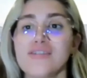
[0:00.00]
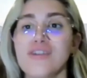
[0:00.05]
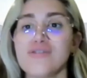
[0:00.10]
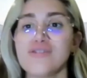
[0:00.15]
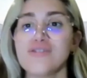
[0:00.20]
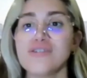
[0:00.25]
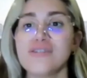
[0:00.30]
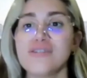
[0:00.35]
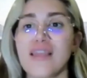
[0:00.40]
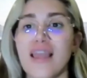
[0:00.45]
So
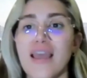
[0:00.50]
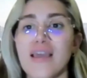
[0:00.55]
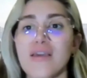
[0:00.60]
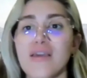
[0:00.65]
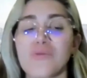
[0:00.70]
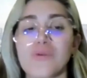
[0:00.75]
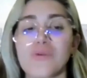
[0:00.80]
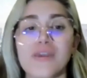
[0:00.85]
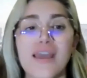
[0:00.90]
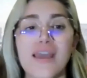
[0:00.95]

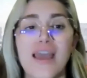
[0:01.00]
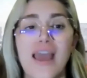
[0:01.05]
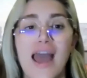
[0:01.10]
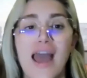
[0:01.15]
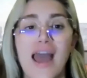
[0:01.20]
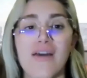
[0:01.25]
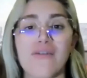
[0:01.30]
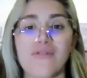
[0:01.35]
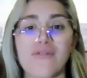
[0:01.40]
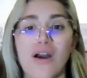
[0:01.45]
today we
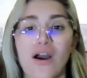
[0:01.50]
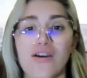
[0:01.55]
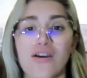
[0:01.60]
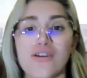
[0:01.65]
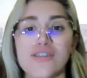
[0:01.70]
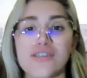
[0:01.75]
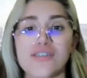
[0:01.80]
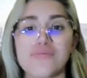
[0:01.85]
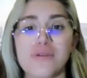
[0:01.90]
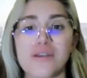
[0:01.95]
have
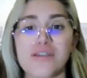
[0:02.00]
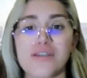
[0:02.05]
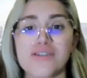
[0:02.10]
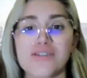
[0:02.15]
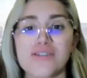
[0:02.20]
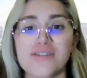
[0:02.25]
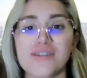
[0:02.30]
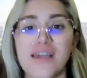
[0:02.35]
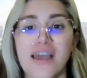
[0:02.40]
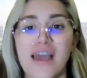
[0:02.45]
our
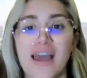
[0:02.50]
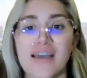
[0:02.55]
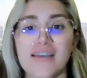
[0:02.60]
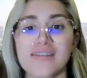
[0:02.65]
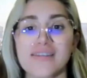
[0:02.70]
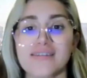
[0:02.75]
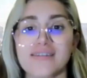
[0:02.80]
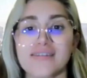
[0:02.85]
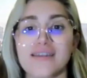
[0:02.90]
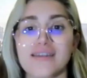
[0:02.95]
special
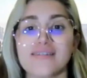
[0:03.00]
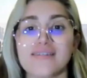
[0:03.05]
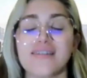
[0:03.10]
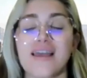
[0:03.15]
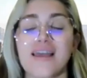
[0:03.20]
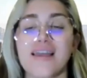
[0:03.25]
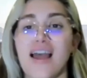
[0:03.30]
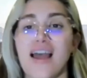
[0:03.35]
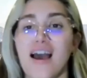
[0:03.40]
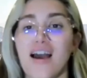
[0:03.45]
guest,
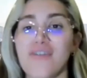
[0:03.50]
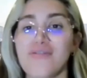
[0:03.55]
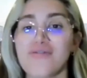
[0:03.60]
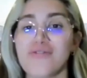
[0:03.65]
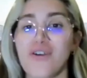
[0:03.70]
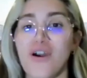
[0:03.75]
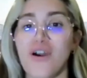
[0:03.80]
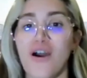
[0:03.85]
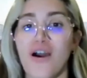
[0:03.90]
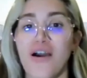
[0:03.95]
Tana
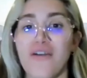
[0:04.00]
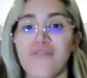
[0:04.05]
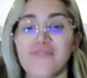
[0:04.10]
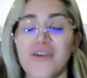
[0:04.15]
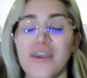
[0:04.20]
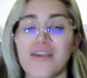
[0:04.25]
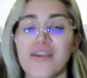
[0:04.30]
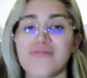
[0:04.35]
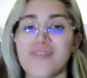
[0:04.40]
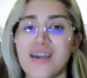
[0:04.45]
from
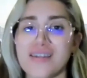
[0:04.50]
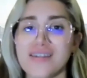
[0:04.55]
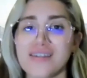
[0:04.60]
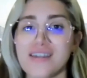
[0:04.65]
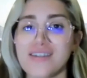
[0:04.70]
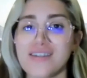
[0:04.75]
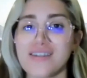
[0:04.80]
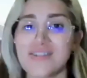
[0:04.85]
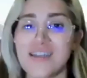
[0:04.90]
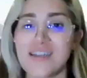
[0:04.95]
Fairfax
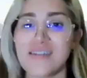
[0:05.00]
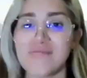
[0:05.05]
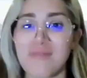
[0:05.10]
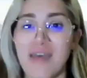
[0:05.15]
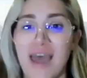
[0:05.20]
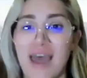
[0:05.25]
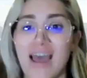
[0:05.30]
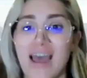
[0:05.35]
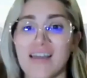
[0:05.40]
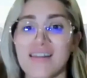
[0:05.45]
Kitchen and
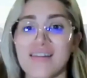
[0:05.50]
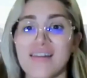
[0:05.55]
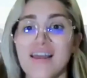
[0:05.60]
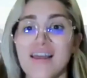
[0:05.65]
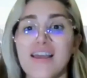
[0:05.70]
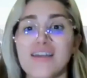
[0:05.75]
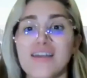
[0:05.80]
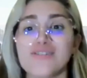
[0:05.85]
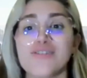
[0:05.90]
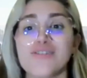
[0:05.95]
Bath,
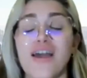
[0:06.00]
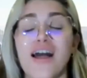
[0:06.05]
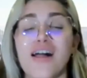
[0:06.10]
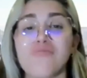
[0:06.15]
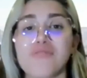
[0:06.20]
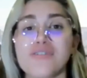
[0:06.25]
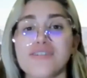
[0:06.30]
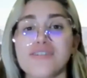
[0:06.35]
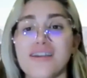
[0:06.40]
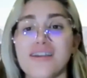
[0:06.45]
to
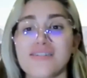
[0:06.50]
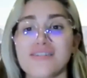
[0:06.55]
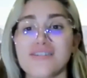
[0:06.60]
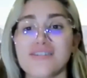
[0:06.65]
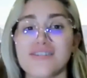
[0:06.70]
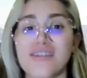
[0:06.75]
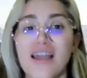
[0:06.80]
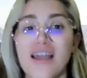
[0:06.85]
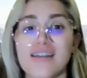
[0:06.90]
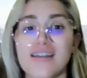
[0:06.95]
help us
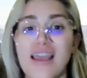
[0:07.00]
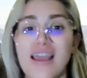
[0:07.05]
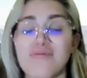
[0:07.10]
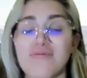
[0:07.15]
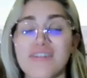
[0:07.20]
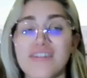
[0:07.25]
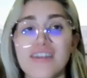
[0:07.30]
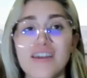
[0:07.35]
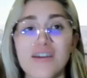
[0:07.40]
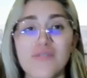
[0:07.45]
understand
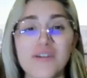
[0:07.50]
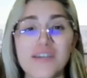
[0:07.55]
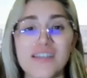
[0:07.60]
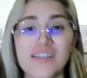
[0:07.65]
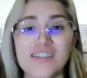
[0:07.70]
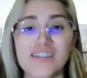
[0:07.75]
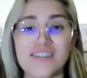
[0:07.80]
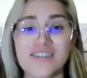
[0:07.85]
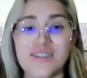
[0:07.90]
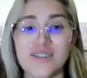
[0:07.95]
everything we
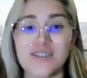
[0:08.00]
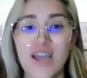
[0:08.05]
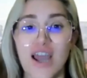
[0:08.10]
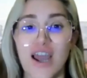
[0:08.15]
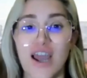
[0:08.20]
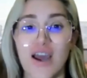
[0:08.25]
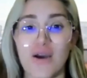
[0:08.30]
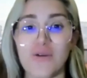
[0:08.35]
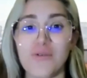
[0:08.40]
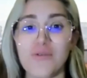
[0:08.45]
need to
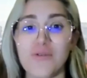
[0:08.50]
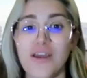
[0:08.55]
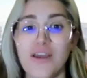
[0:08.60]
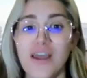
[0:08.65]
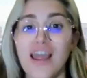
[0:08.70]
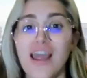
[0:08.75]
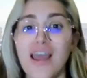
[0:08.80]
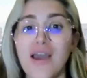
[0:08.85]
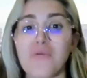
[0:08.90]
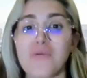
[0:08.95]
know.